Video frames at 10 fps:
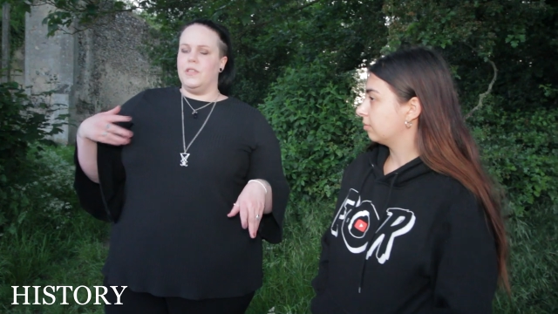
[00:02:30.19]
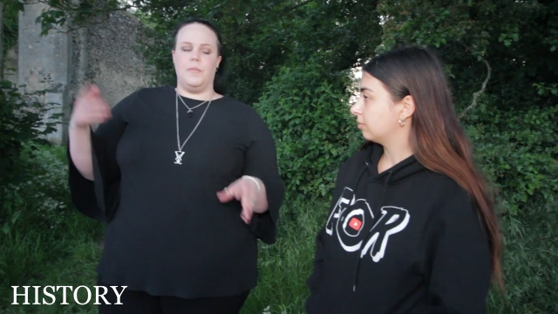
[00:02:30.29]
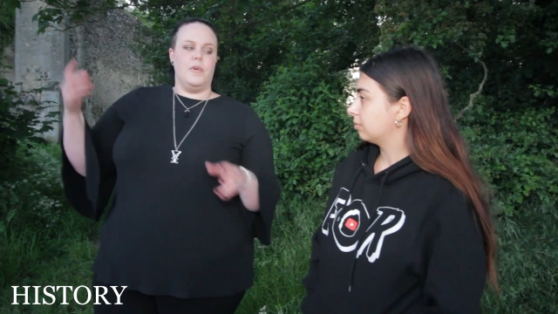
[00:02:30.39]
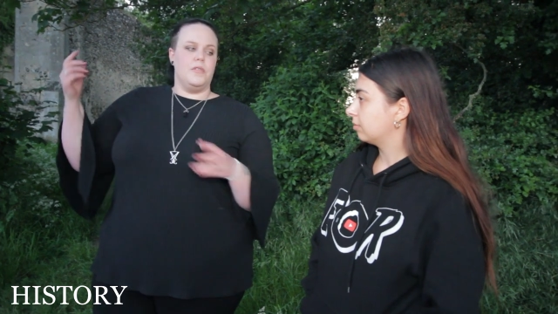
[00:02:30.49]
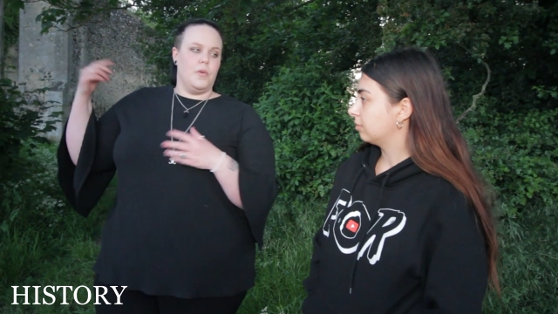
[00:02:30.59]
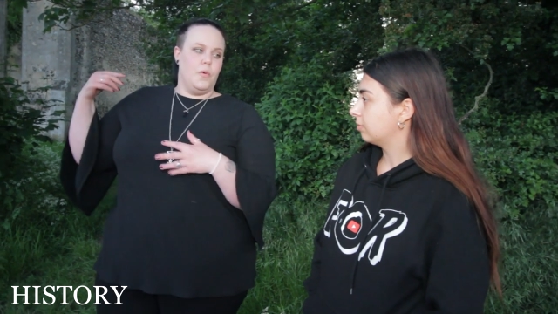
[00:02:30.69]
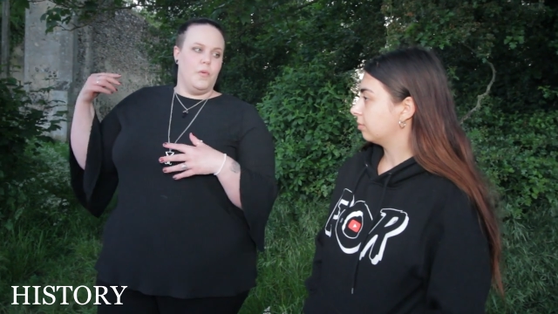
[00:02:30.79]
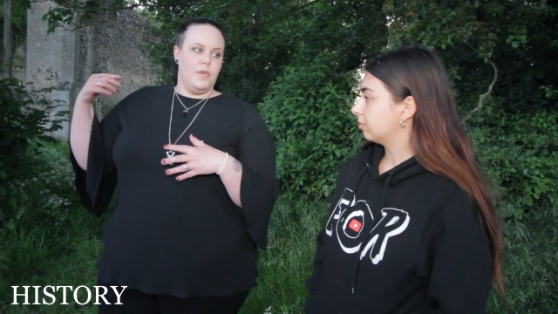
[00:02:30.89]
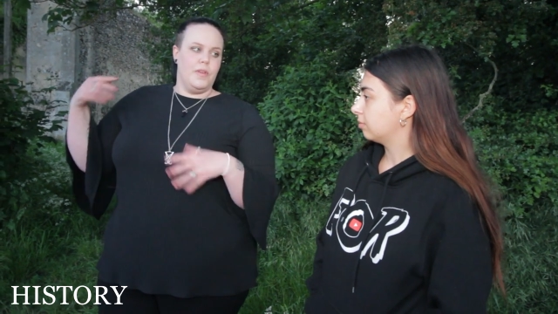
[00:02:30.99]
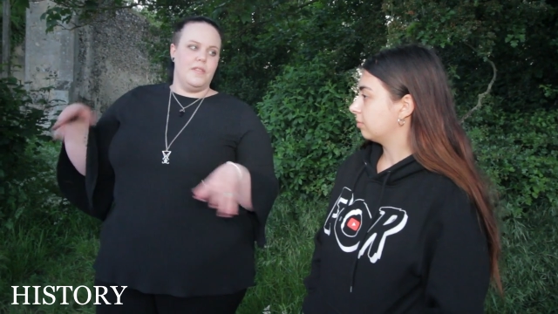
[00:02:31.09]
Speaker 1: is supposed to
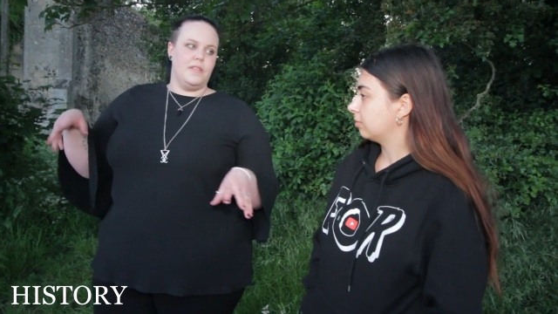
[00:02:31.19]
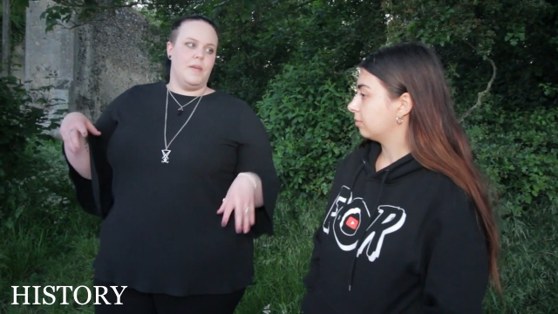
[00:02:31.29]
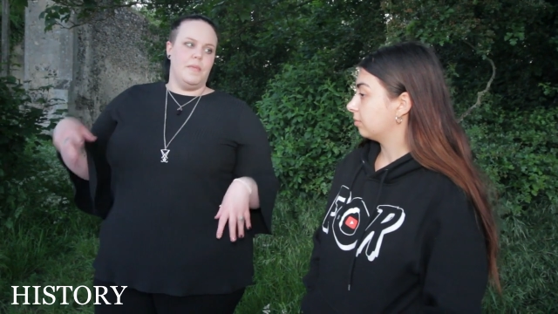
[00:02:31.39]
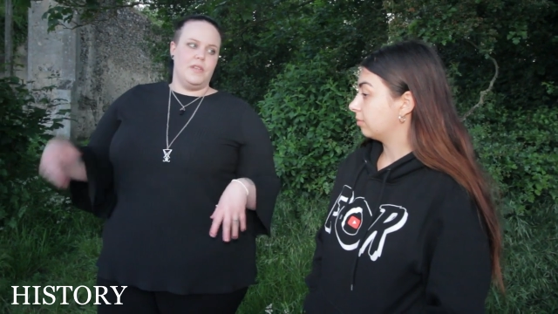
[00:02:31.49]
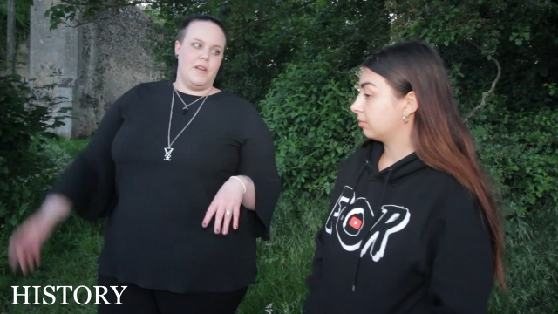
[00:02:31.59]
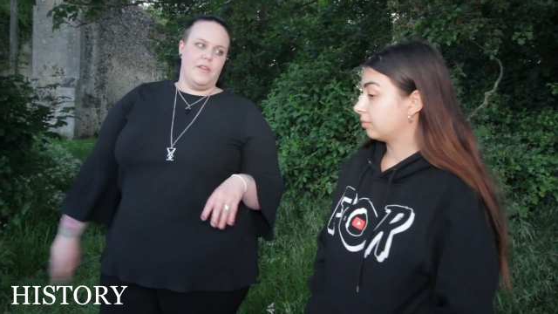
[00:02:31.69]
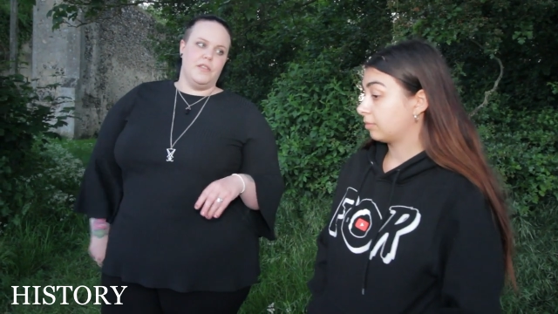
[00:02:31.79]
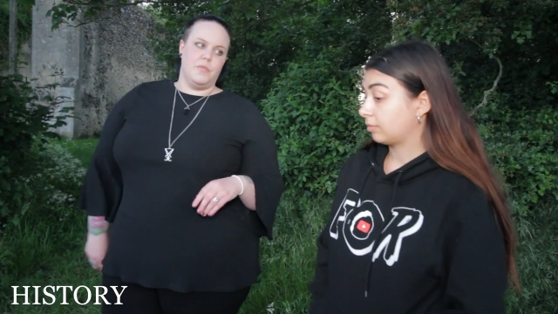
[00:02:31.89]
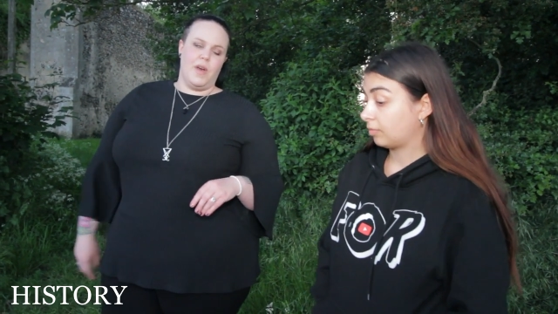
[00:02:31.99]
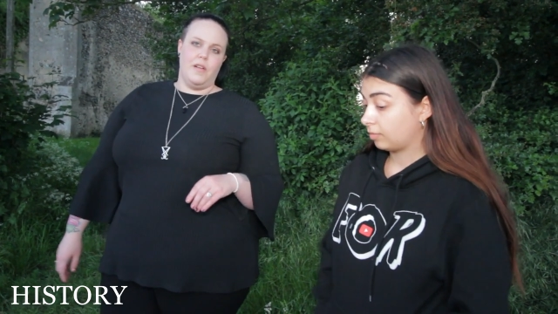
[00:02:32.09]
haunt the cemetery
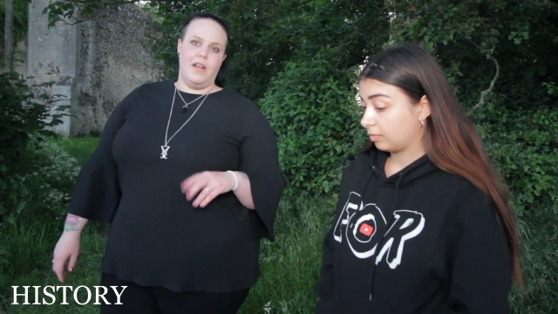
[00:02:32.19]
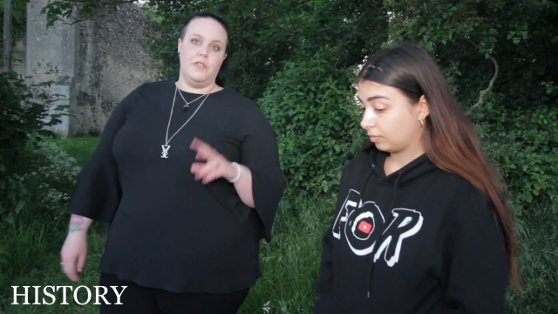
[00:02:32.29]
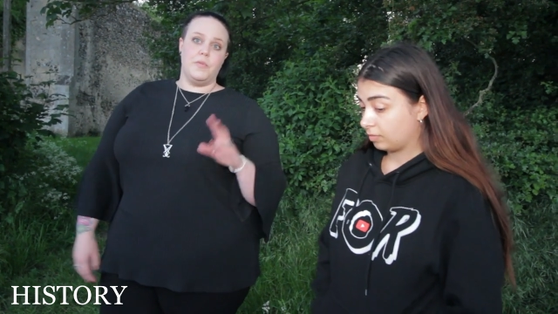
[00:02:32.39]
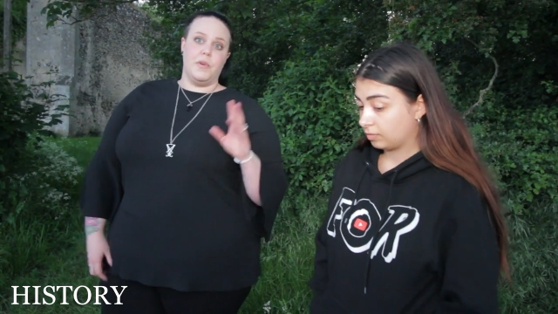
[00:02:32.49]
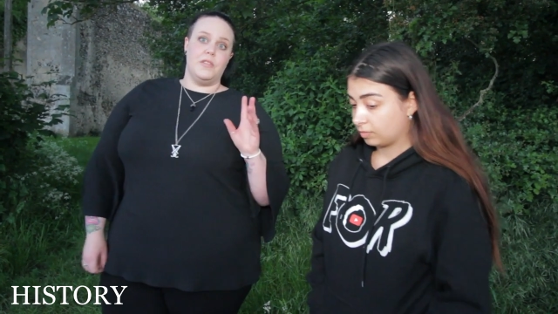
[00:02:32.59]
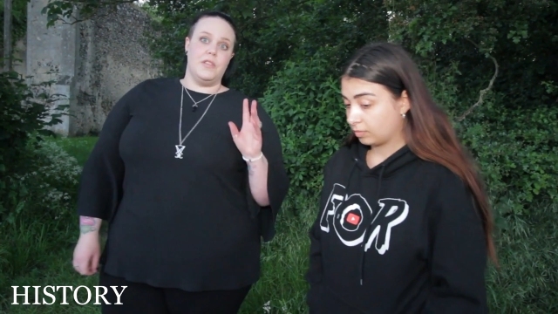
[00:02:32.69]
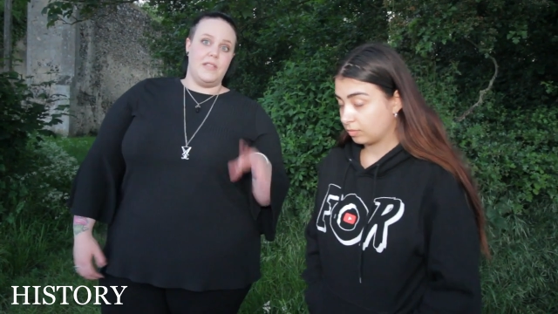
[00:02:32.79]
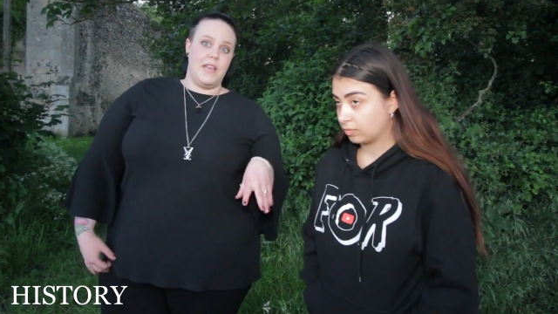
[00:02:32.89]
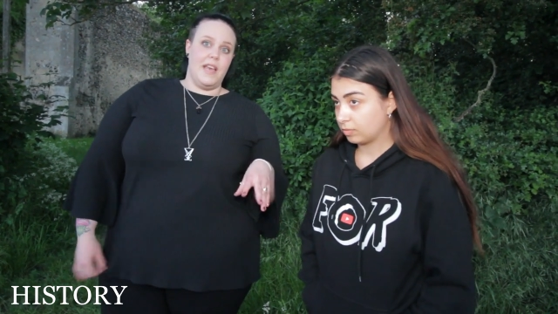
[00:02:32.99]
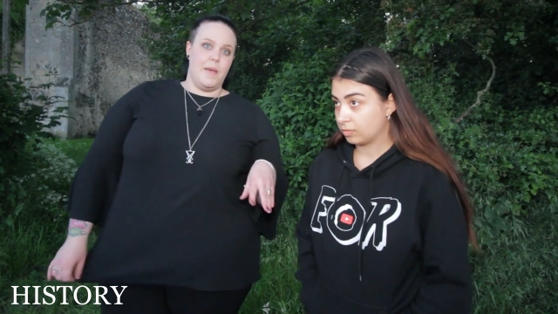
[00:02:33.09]
as well and you're supposed to
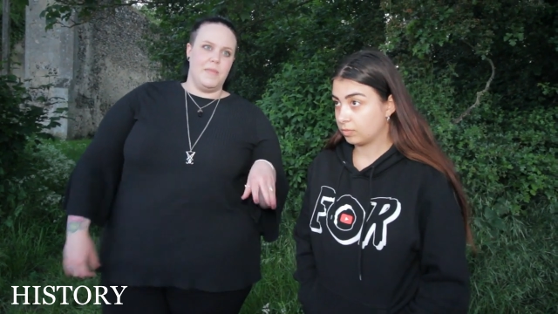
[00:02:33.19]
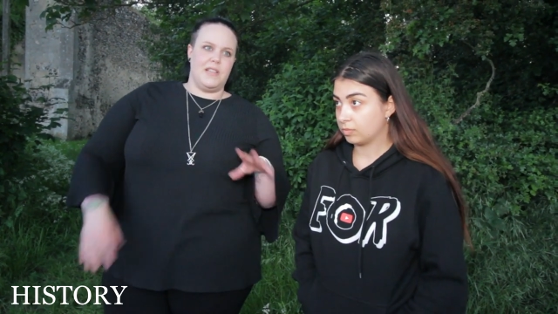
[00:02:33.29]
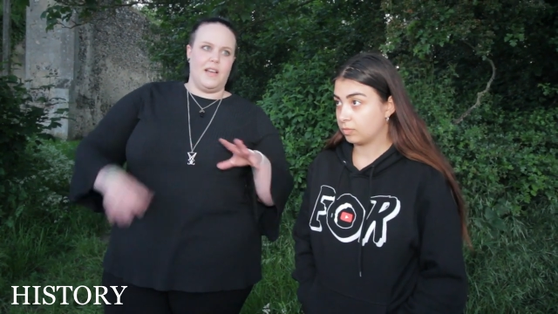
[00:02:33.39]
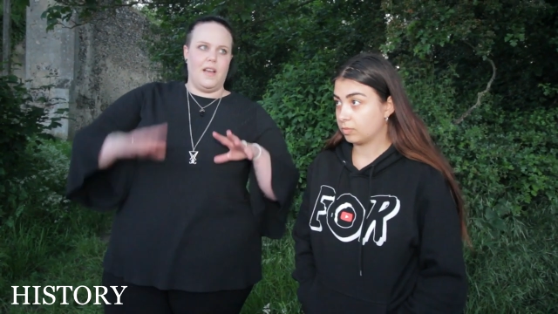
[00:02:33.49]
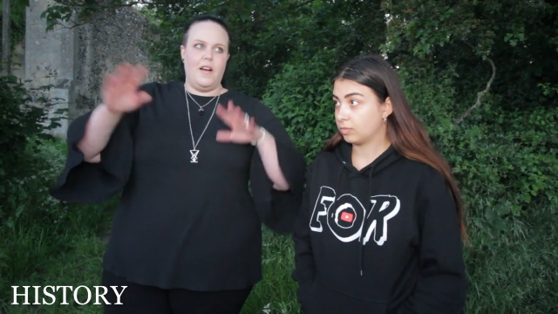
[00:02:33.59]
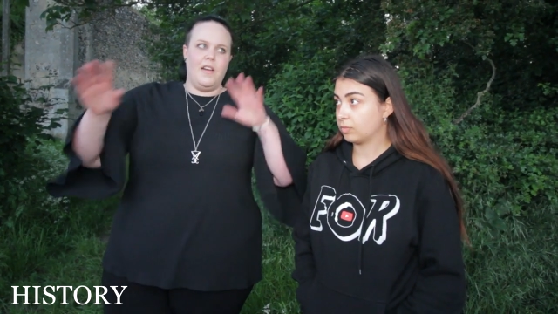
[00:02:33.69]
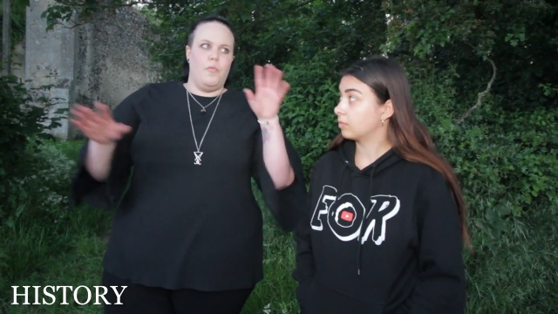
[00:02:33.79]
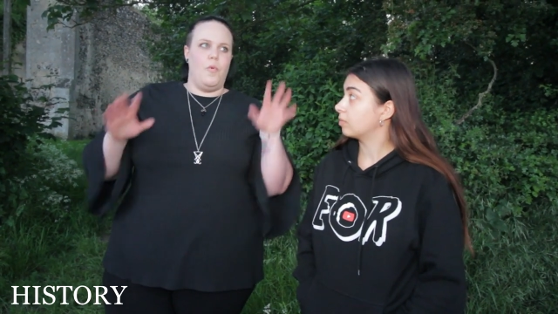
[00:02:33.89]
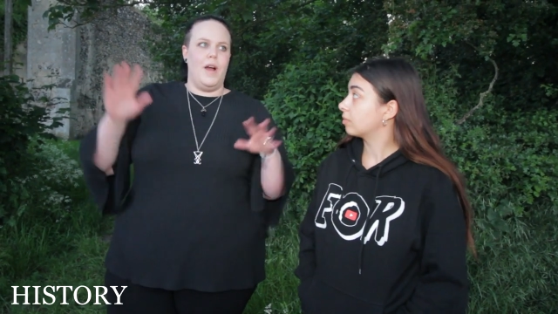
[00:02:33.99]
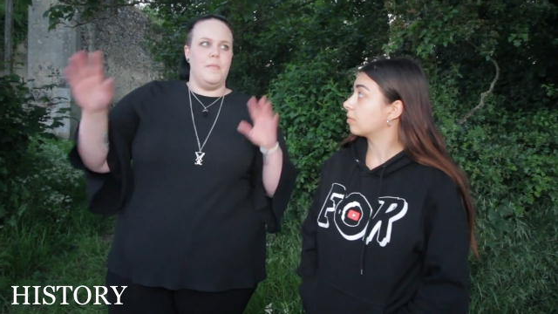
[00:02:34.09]
see him as like a kind of
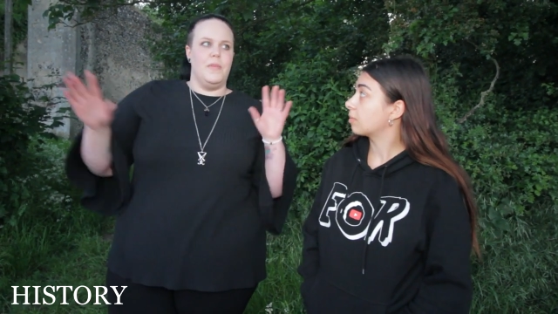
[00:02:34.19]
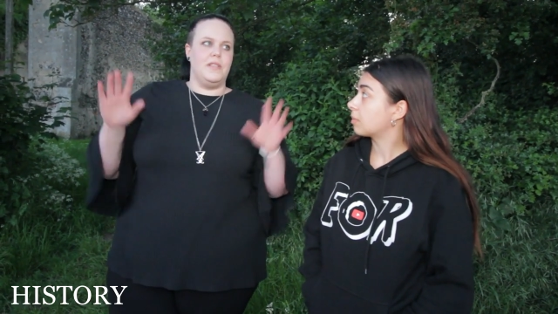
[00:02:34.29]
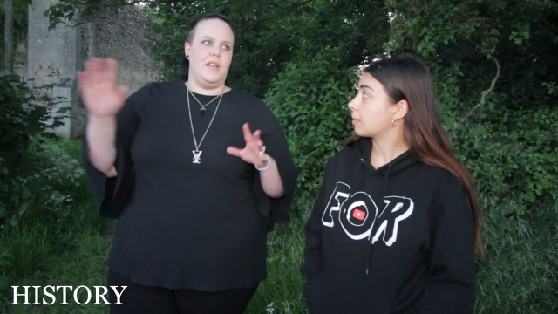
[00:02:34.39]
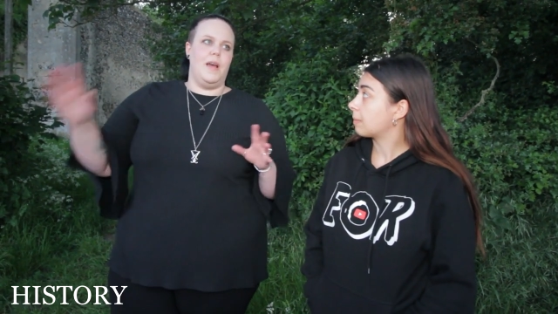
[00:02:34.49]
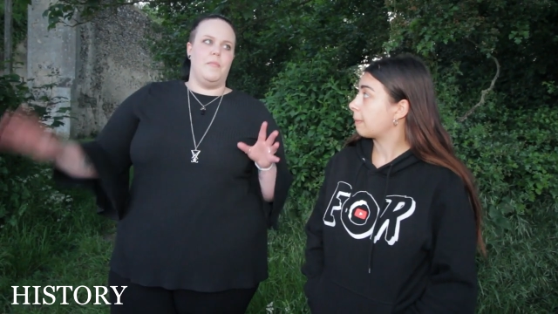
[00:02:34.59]
white misty